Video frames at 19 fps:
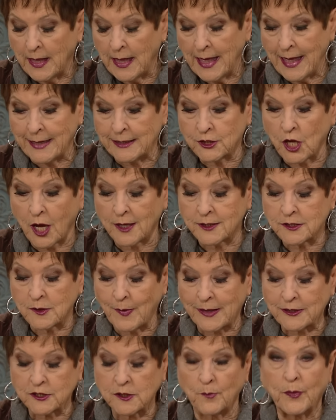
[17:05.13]
and it talks
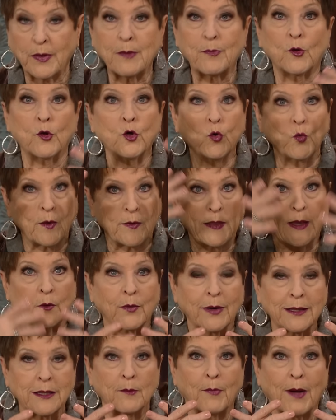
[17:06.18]
about some people who when they
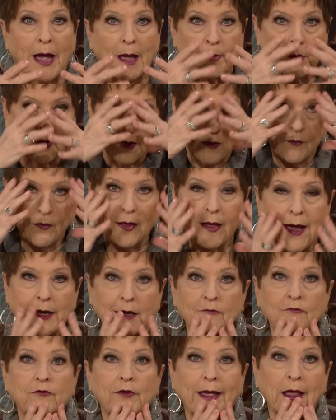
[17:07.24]
read the Bible they got
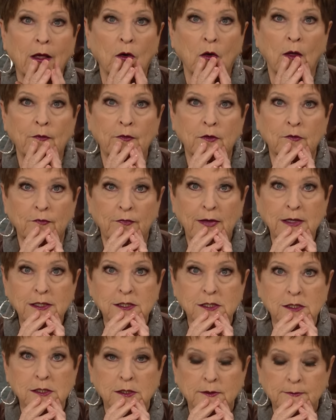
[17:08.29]
a veil on their
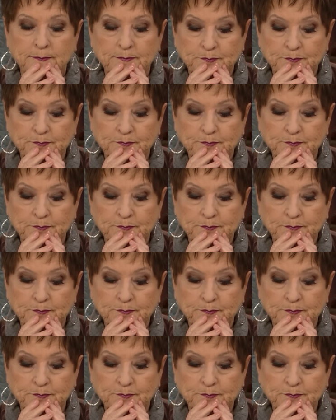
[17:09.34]
face.